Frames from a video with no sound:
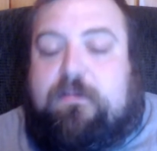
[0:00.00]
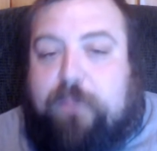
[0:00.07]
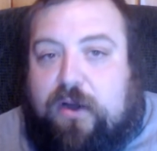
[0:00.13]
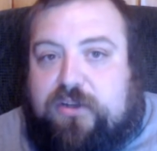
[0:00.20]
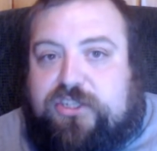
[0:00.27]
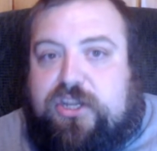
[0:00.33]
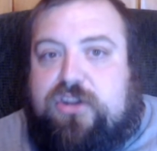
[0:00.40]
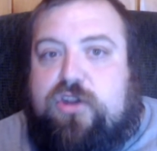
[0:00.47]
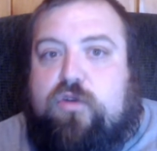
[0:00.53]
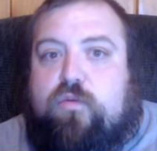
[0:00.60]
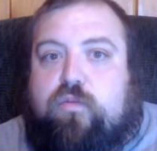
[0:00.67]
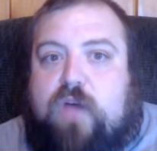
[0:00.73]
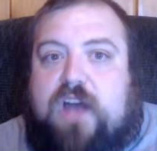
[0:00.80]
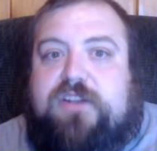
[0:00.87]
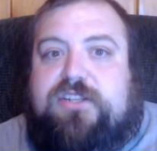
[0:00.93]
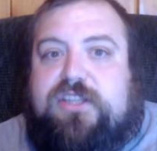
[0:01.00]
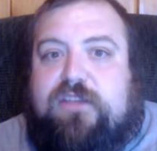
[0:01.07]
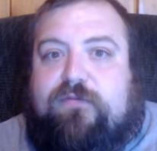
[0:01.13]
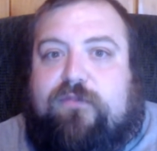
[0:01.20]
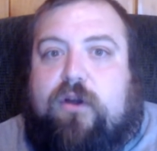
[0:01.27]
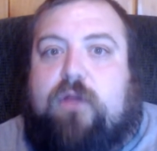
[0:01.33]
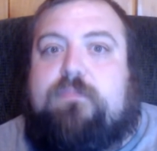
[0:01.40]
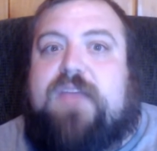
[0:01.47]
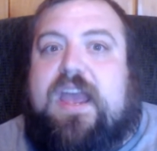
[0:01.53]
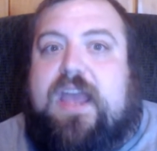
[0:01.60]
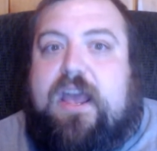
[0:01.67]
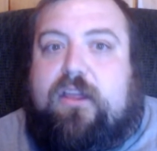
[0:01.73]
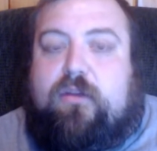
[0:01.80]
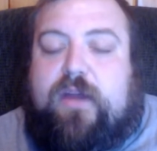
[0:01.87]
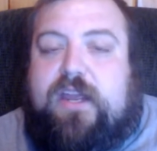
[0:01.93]
person who runs the firm that
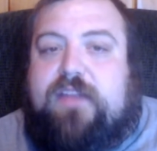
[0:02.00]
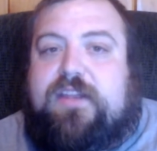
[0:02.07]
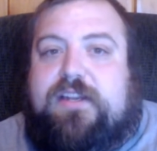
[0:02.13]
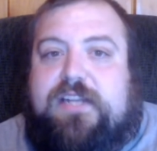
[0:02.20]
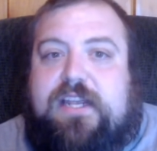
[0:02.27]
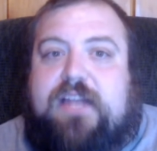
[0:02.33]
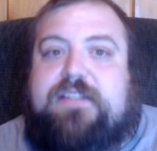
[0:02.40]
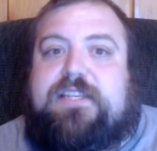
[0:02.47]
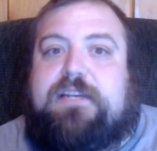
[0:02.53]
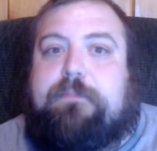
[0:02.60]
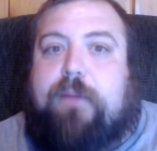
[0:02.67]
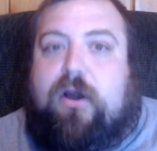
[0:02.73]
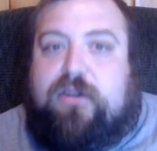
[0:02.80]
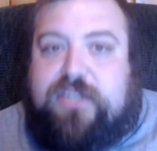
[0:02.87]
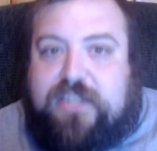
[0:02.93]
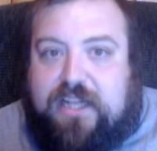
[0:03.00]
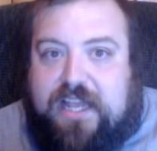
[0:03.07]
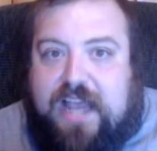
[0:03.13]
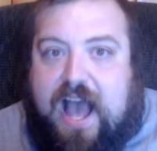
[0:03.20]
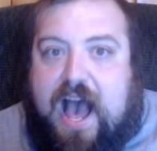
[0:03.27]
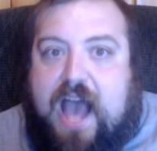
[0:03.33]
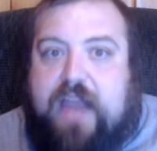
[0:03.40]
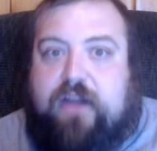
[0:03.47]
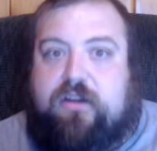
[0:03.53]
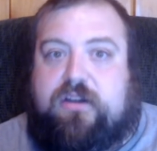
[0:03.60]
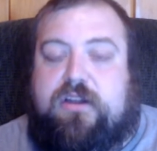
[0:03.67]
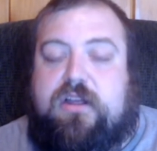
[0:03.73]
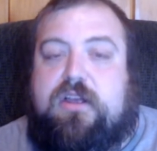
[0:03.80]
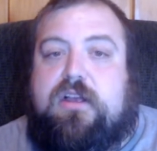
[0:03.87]
Hillary and the DNC personally hired